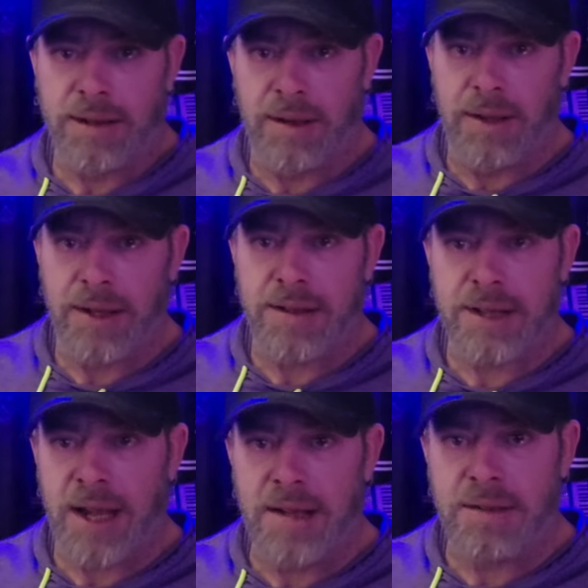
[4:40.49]
You know, like
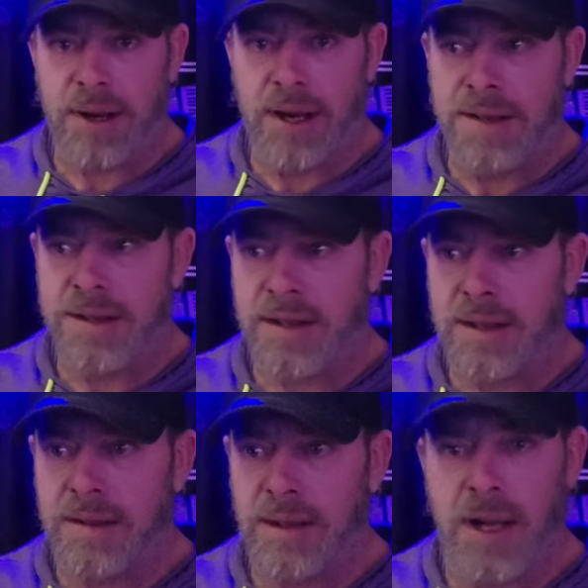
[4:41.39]
size wise,
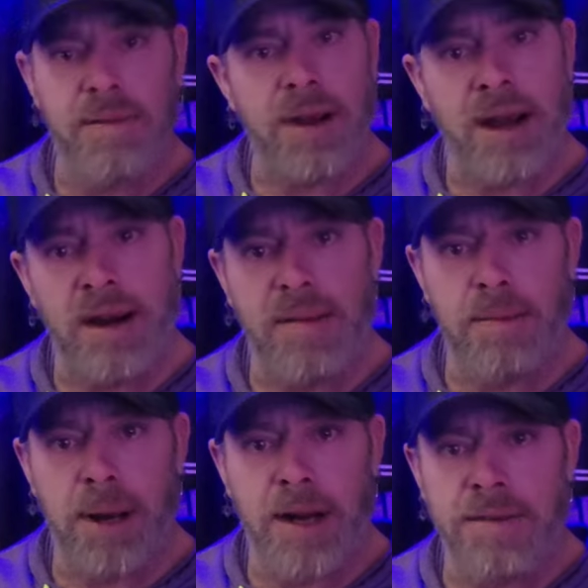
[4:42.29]
uh, I have a higher
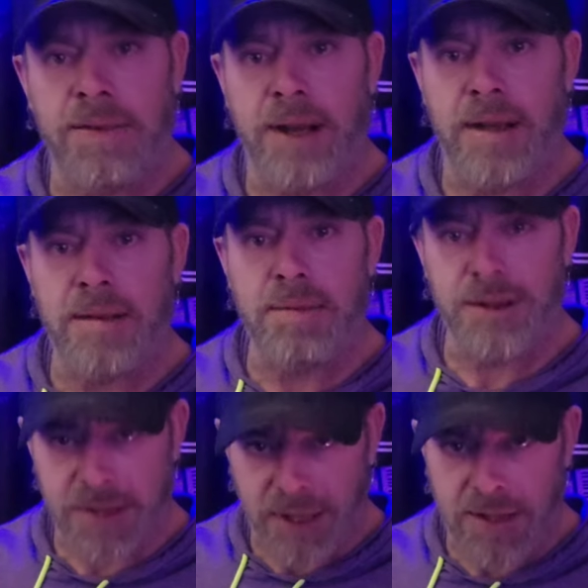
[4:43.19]
body fat
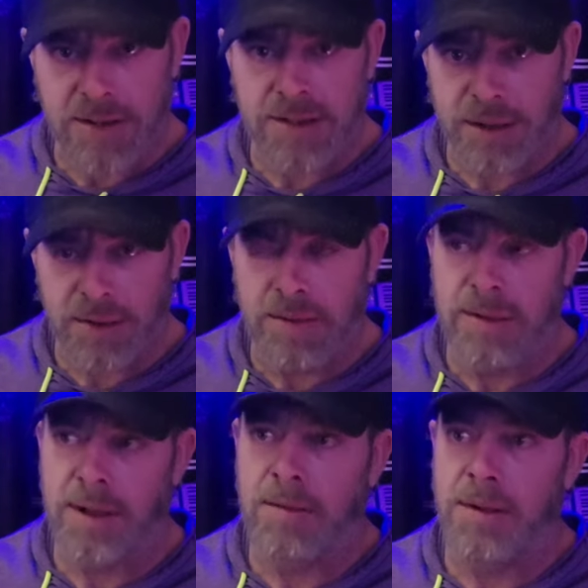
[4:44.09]
percentage, so
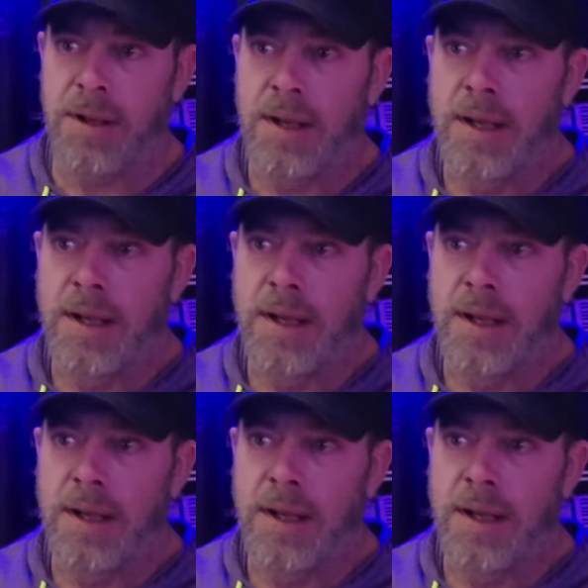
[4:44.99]
I would